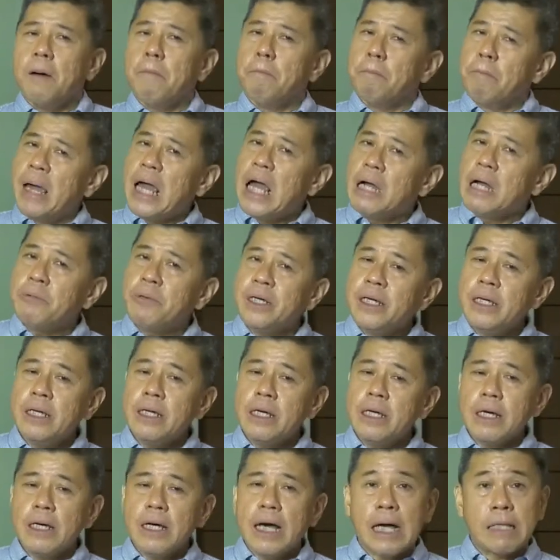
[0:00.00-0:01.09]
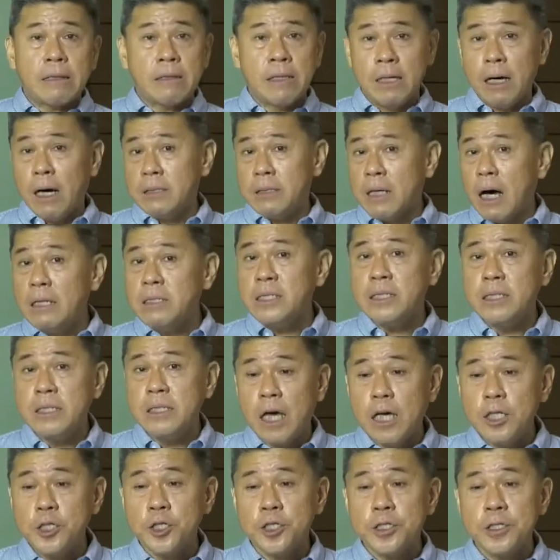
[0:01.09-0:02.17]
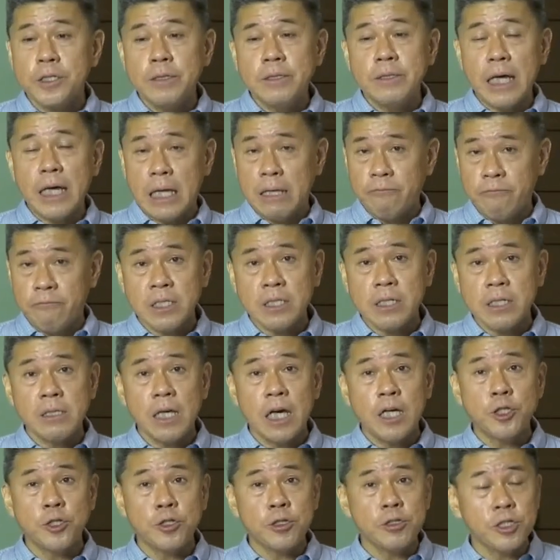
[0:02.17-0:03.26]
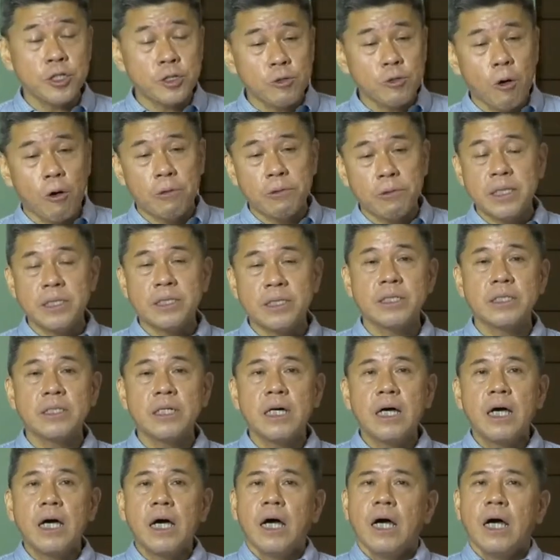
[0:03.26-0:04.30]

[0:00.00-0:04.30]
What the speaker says: Mary, at the Annunciation and Visitation stories,